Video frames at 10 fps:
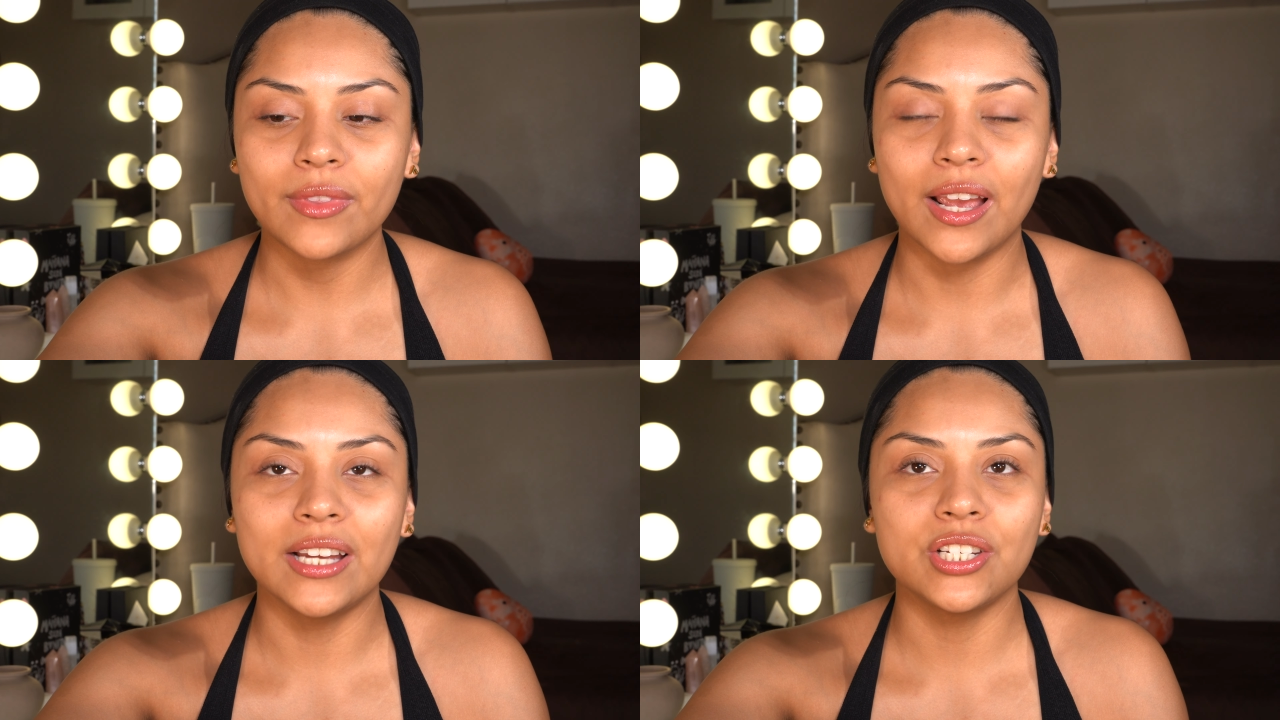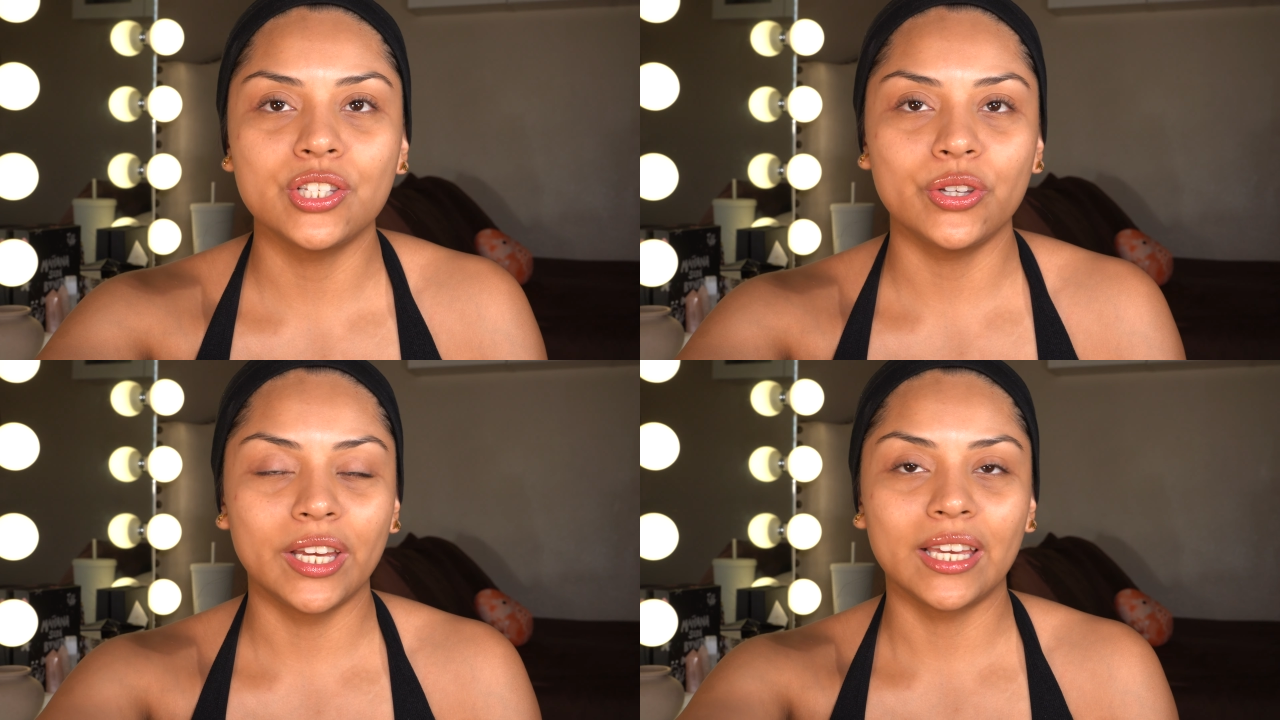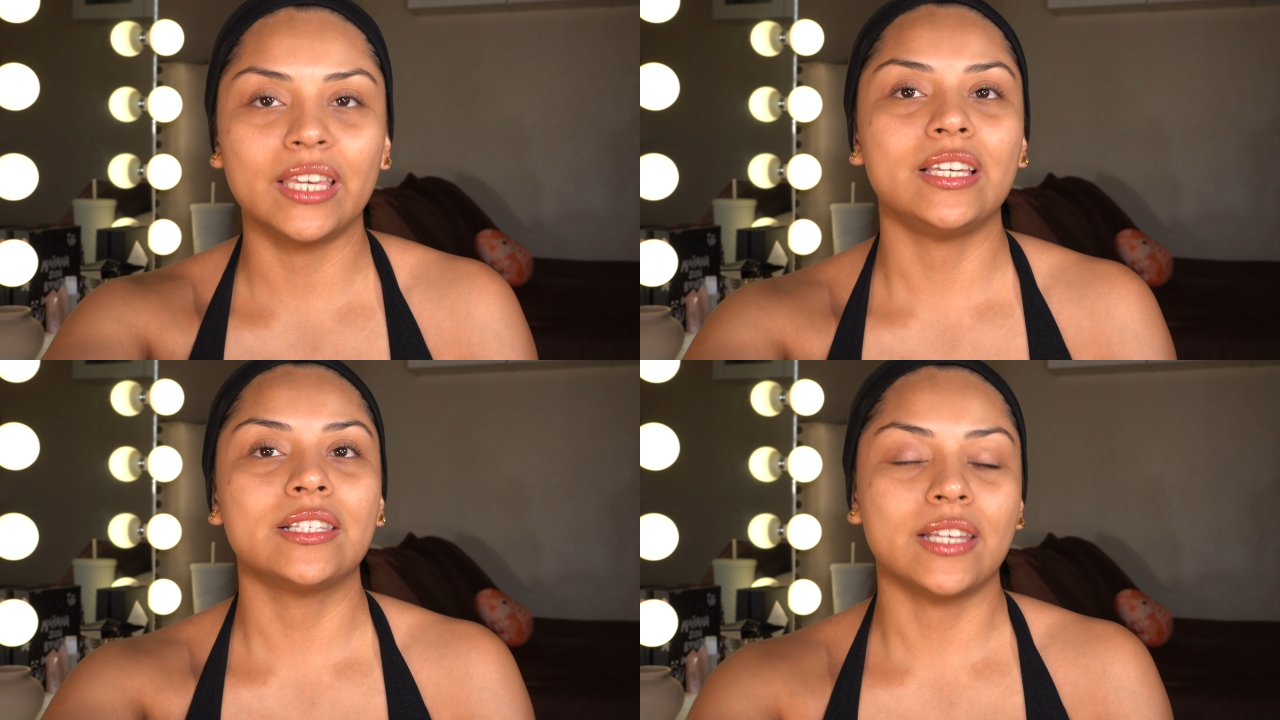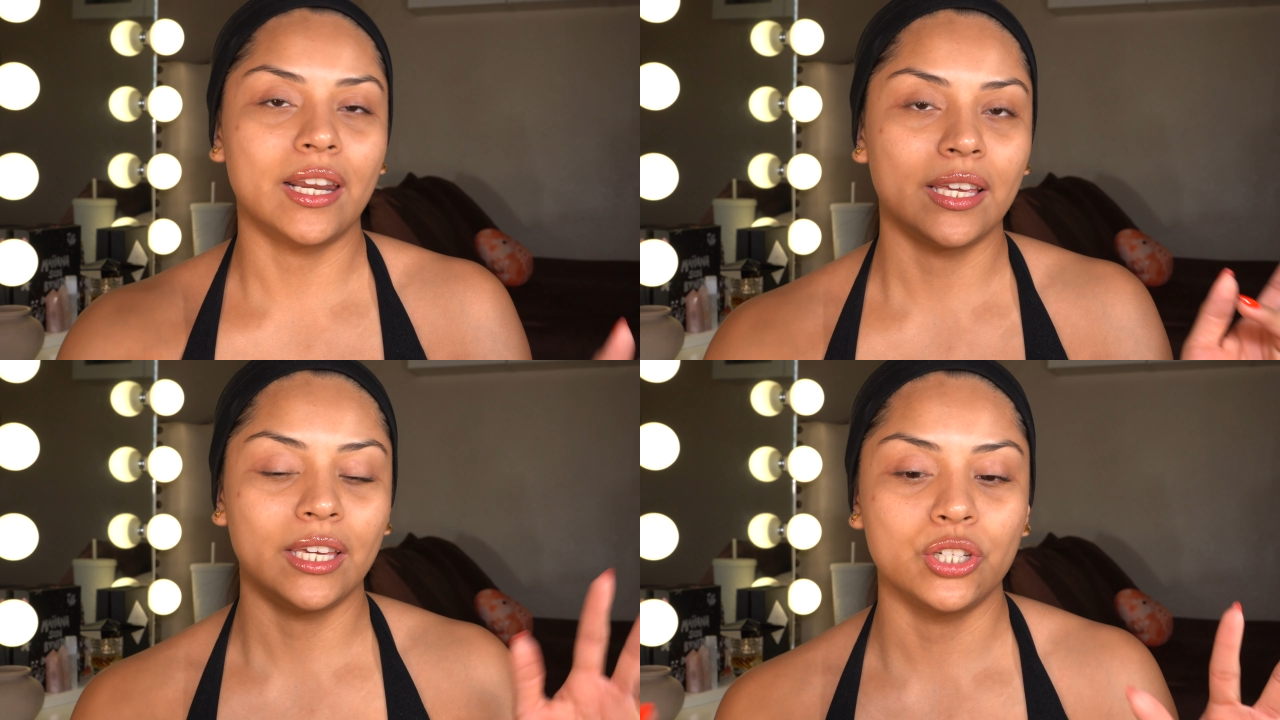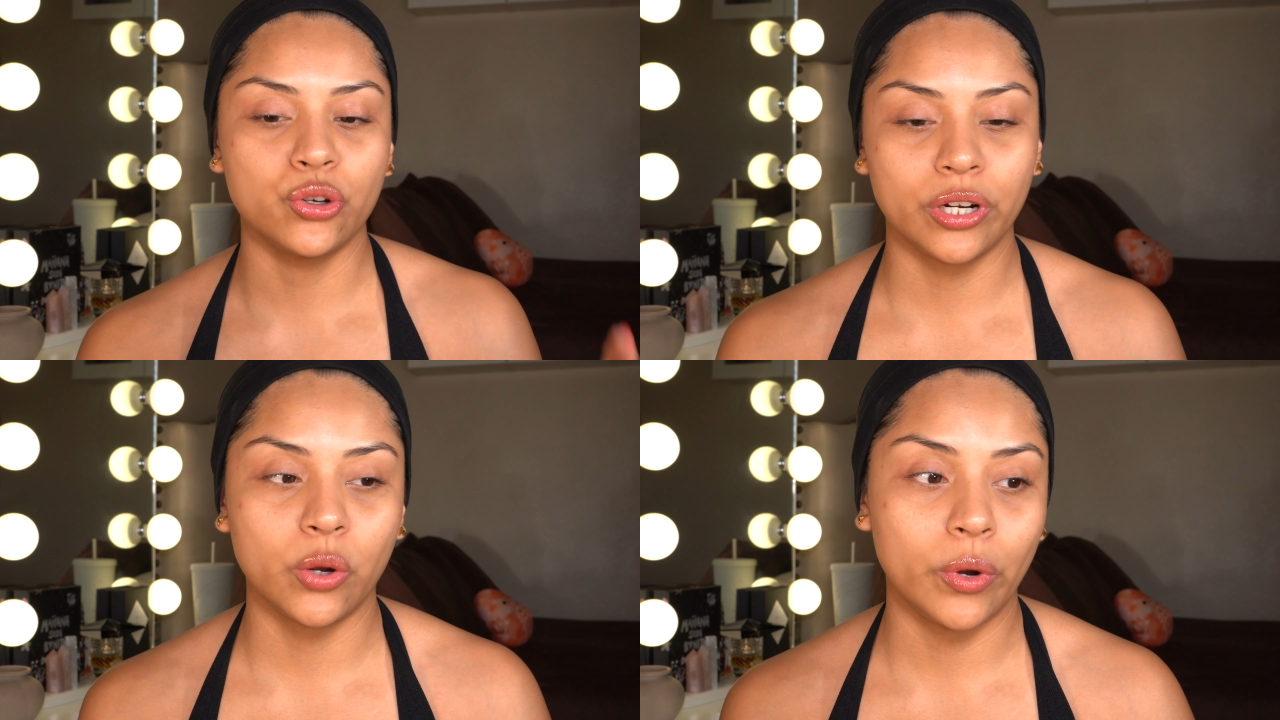I just know that he said he
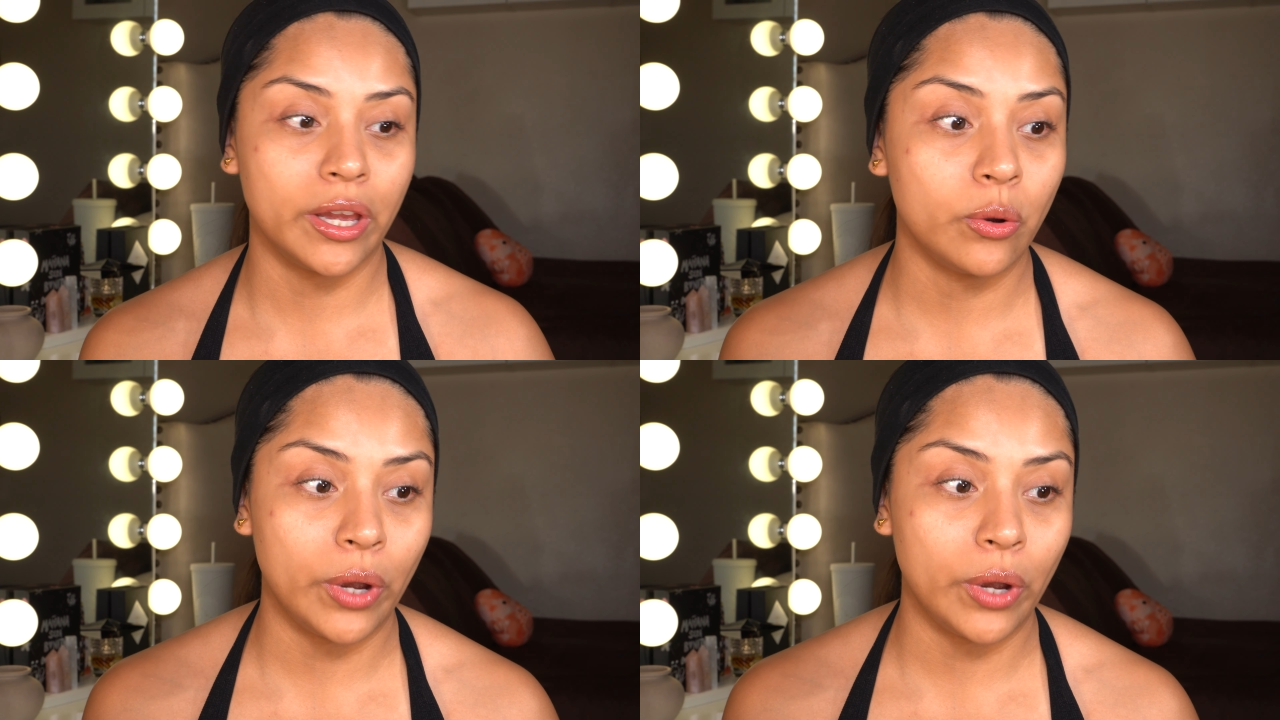enjoyed it way